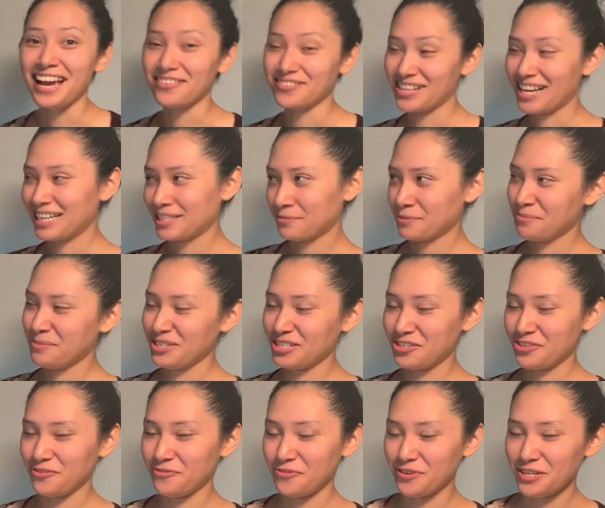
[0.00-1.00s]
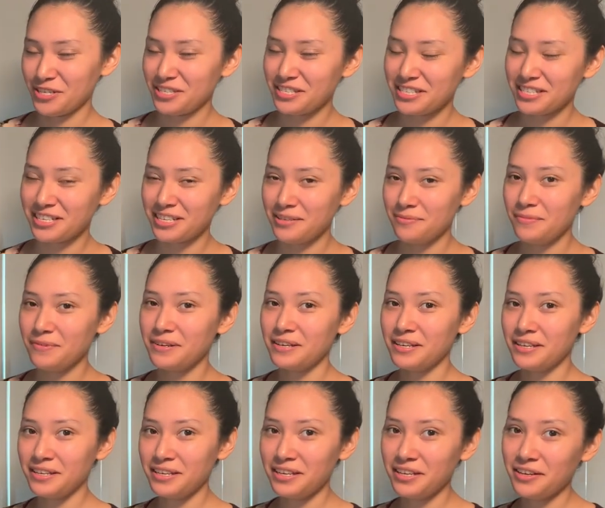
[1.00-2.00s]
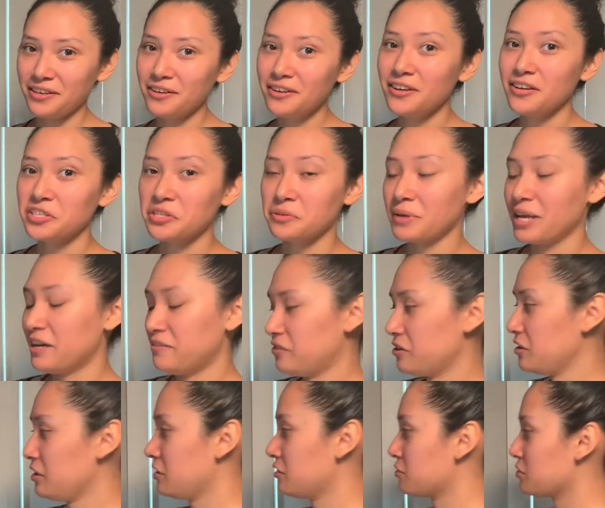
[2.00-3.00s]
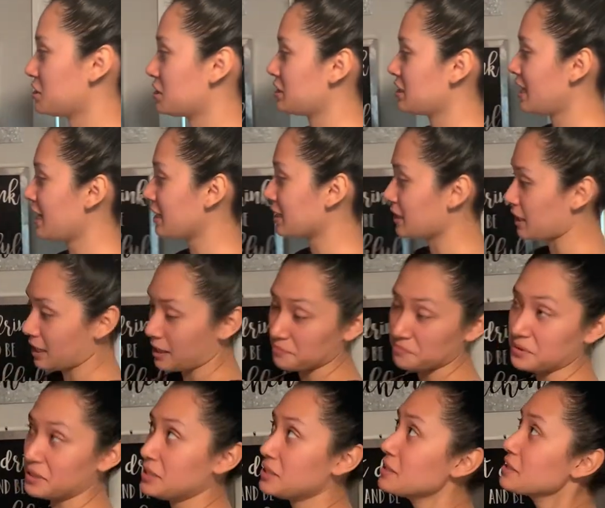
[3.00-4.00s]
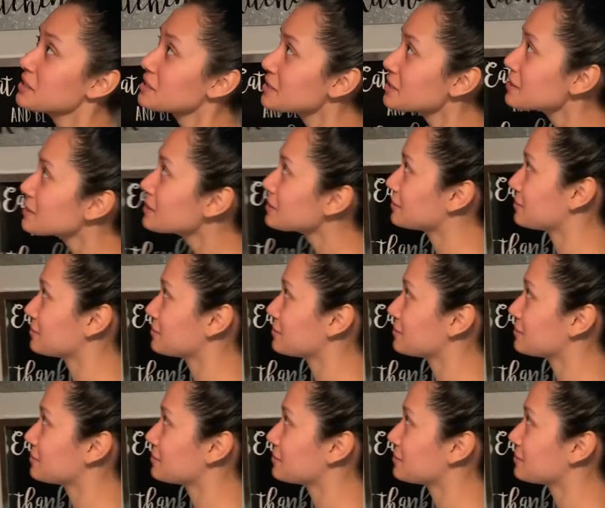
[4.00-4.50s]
have to ask permission first to come in here. So we have our little snack cabinets.